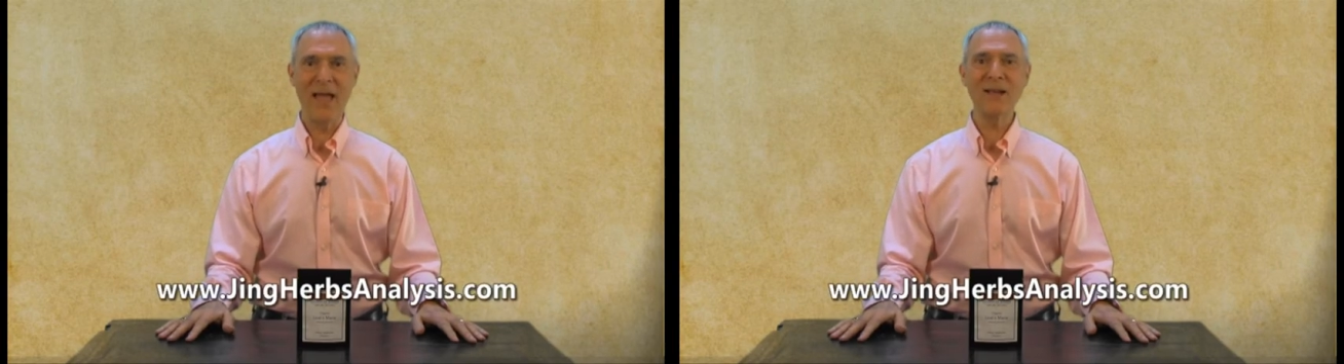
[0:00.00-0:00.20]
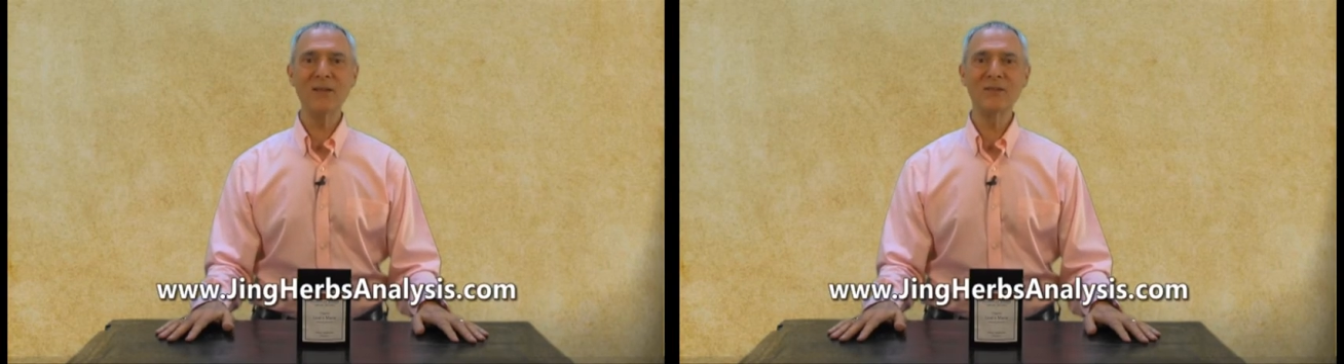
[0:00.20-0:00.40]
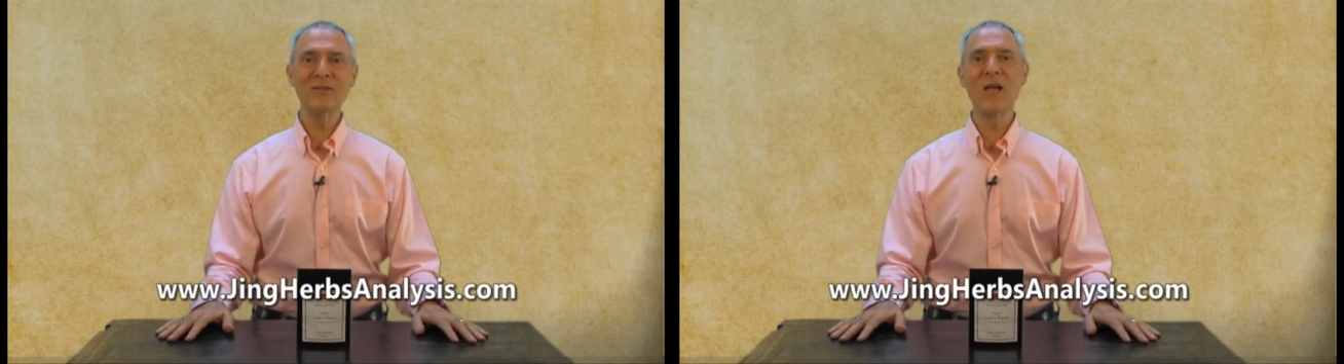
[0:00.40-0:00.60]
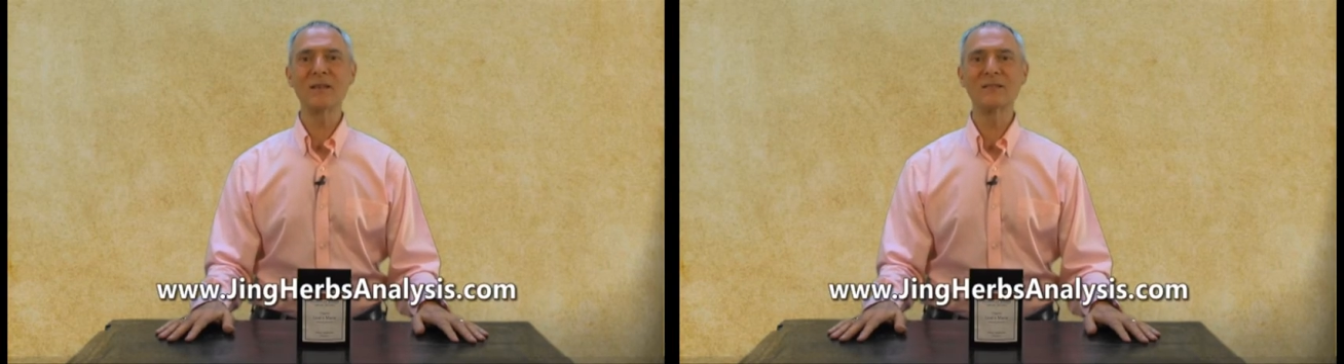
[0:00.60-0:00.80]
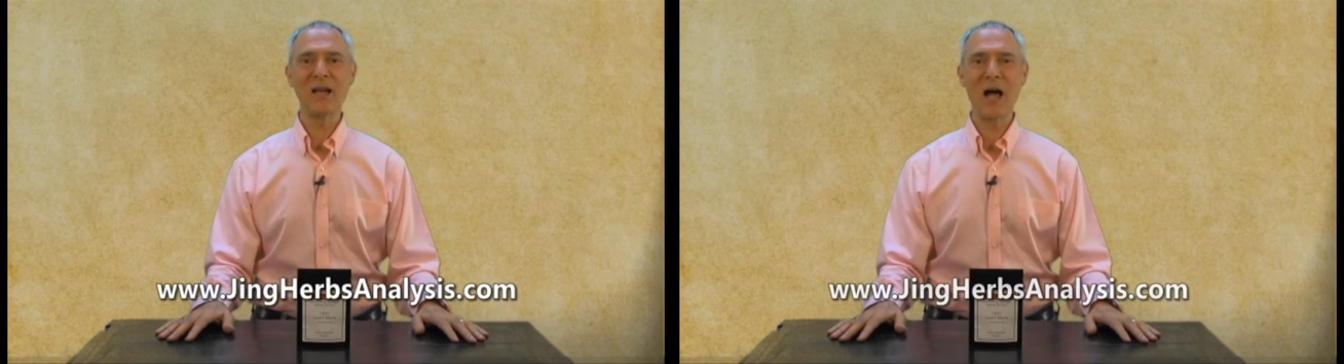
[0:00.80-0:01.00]
And until
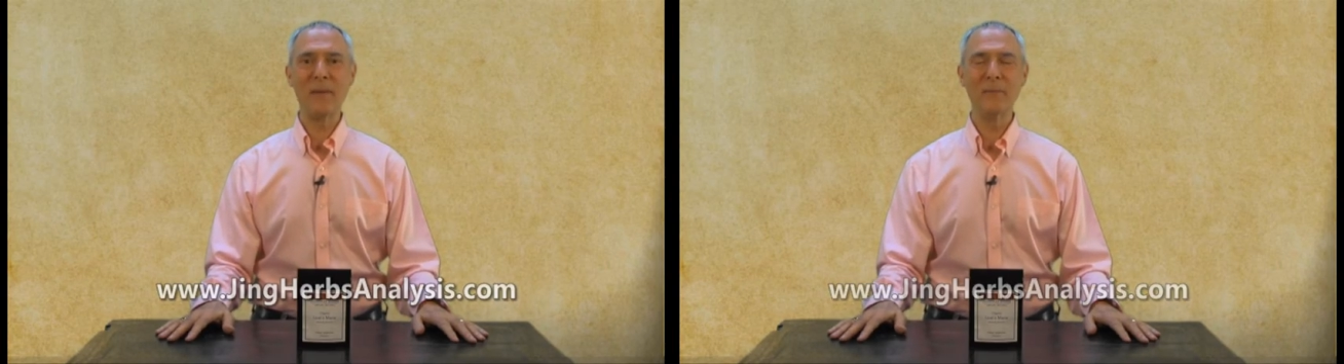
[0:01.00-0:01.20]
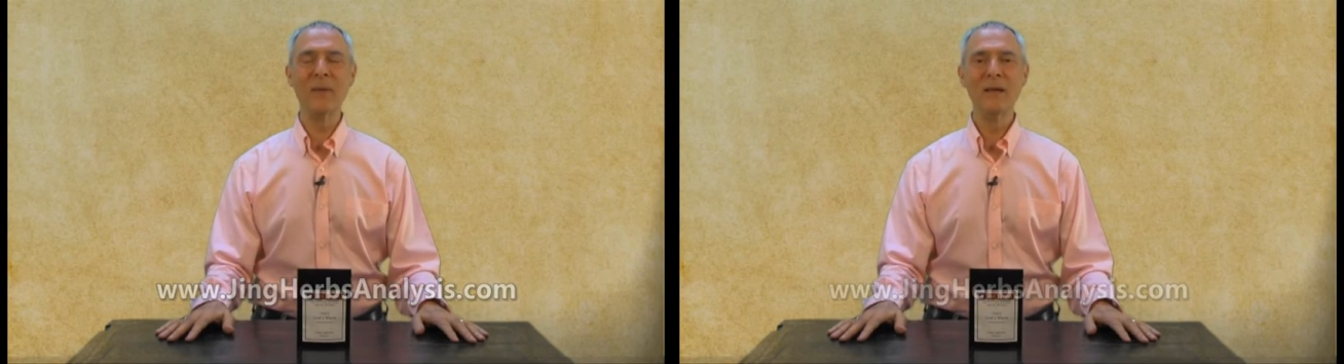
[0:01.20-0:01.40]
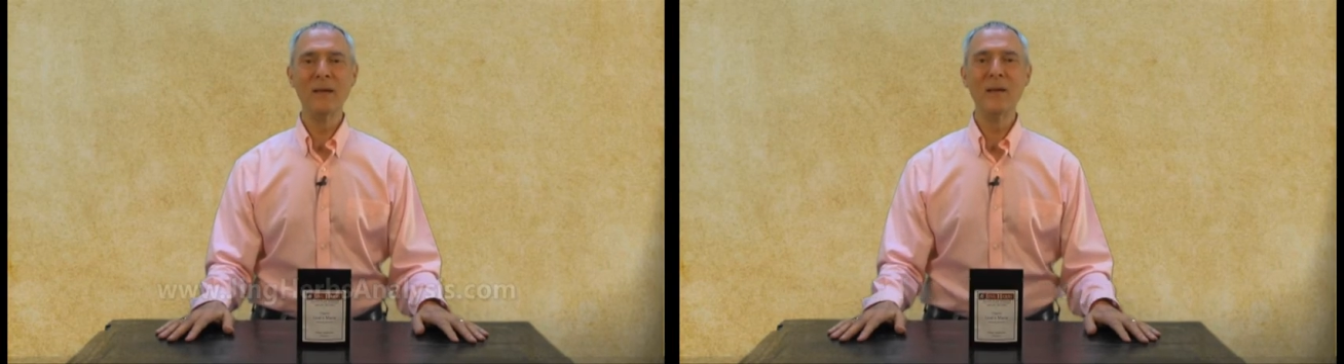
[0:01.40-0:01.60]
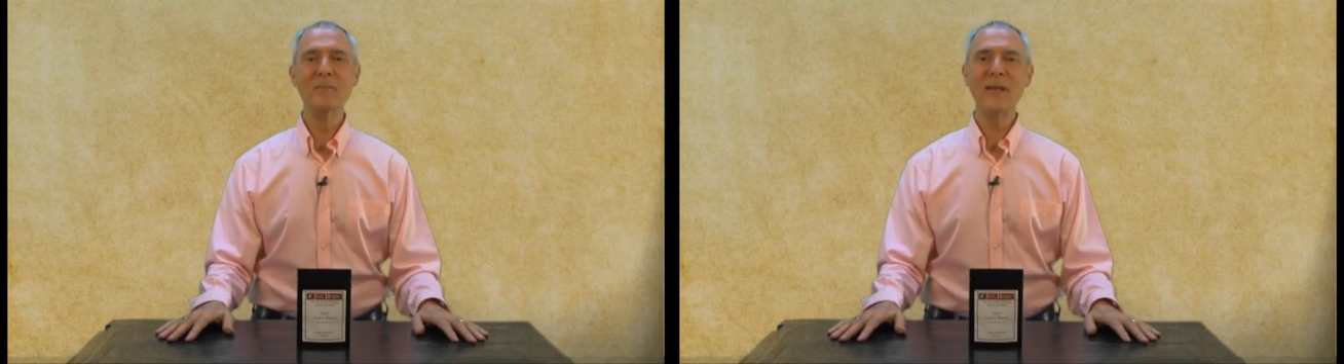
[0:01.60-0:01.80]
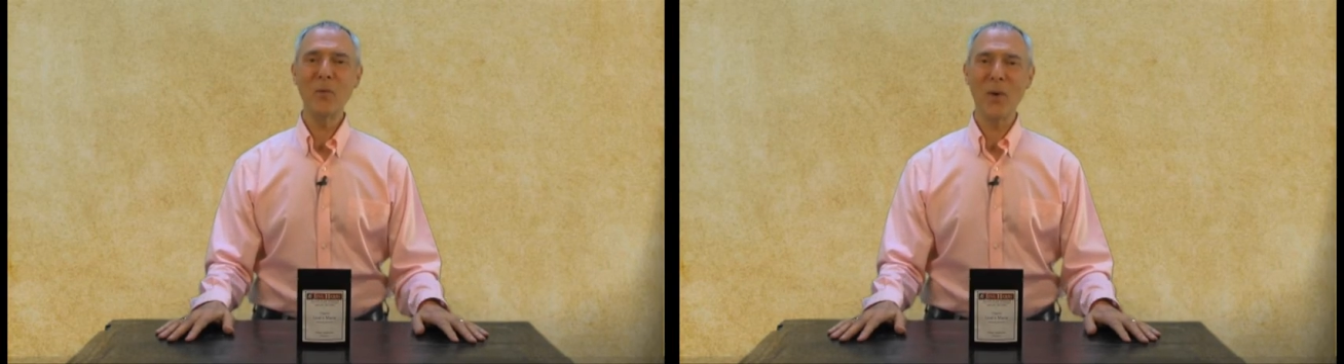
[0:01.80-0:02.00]
next time, be